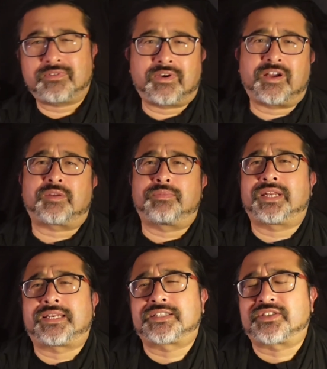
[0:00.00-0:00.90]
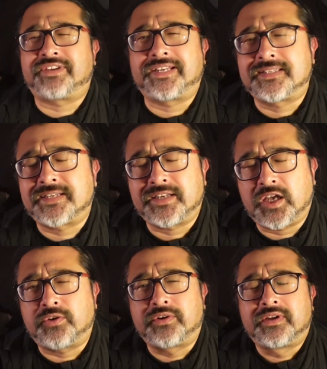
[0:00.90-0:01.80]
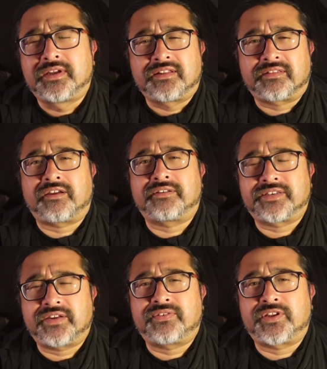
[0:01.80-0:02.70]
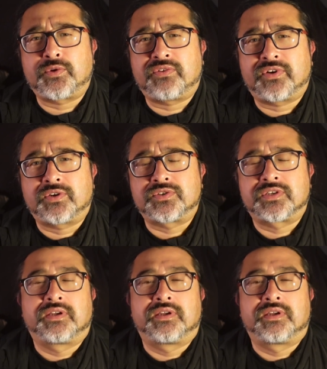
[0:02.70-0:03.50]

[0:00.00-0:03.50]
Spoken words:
I completely disagreed and said, no, they are definitely UFOs.